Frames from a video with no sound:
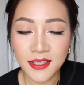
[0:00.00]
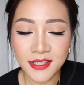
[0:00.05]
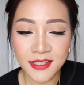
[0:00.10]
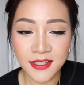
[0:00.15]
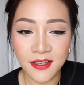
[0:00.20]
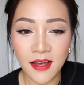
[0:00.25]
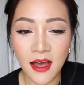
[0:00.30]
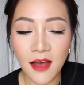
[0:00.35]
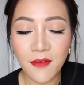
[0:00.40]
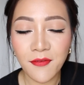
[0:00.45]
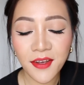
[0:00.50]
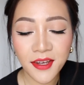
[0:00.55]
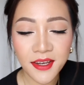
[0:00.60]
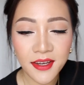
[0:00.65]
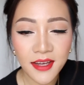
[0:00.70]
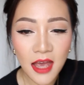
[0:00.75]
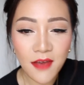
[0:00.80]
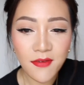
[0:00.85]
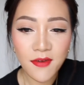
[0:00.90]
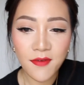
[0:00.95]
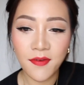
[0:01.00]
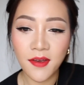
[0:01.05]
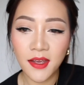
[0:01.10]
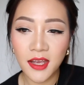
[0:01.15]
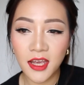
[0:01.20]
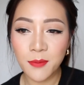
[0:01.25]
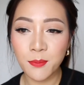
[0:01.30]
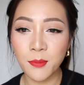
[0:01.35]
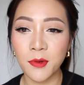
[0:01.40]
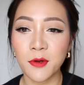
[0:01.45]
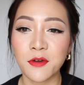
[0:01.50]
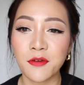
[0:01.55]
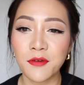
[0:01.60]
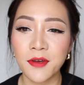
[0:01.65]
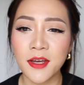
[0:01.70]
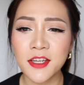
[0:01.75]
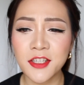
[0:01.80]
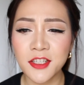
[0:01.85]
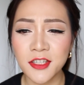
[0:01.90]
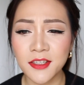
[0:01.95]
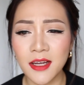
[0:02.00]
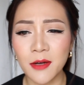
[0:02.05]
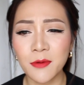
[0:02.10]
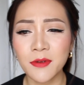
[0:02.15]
So I think everything in moderation.